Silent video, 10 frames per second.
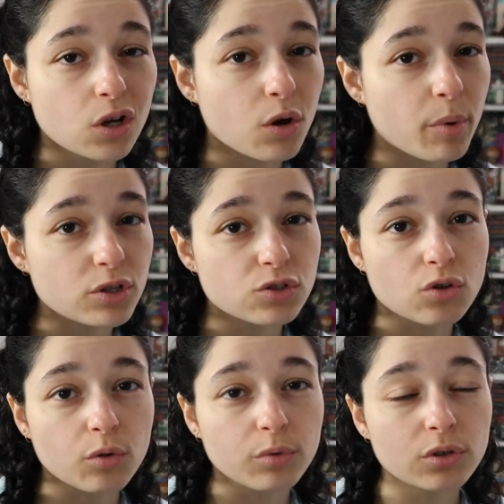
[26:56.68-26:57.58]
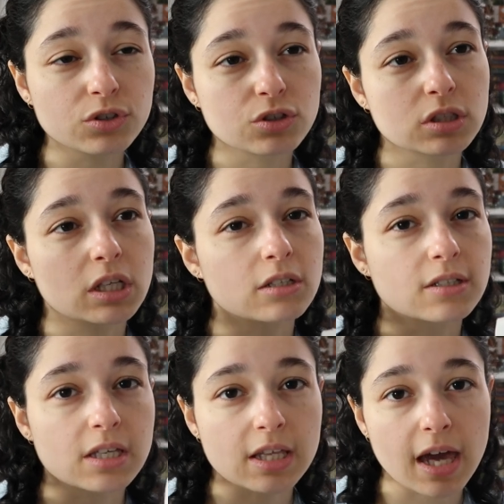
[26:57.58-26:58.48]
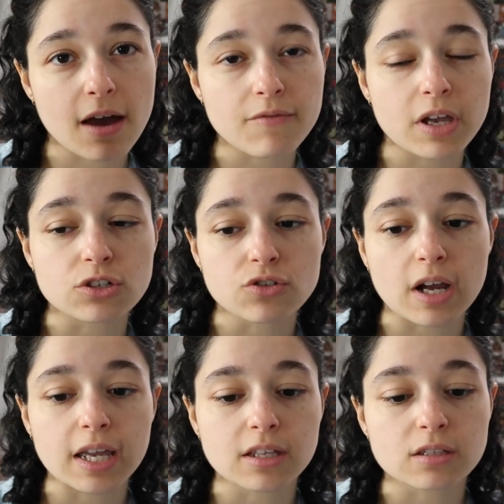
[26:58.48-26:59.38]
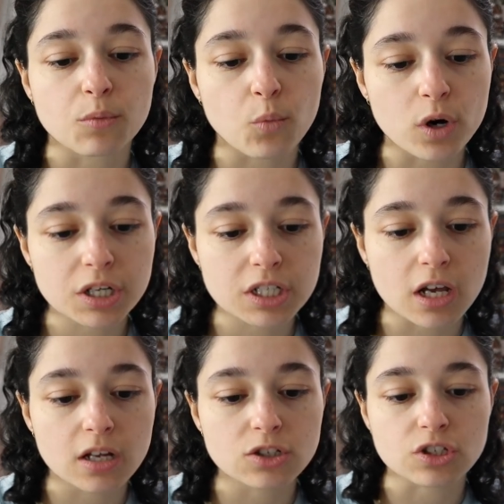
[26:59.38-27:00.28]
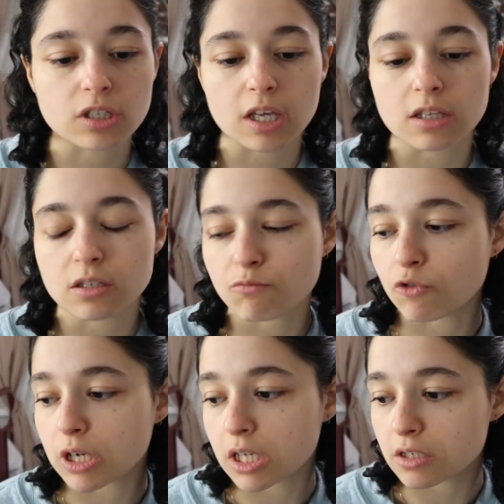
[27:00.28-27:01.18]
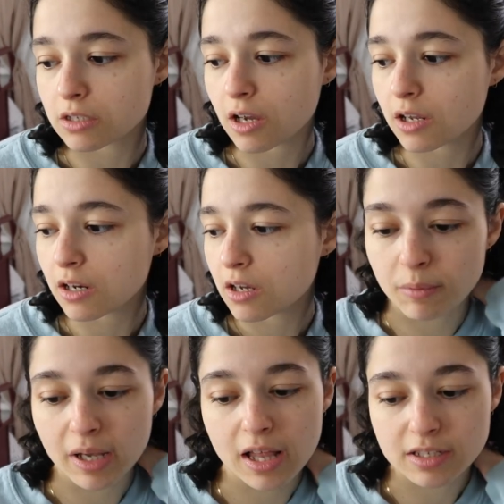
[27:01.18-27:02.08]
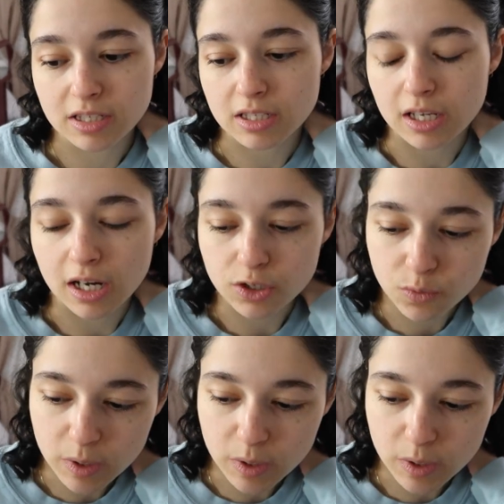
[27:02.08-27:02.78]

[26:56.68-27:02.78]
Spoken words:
go to Barnes & Noble and just like sit in the cafe and try and get some work done, just like get some readings done for my classes like next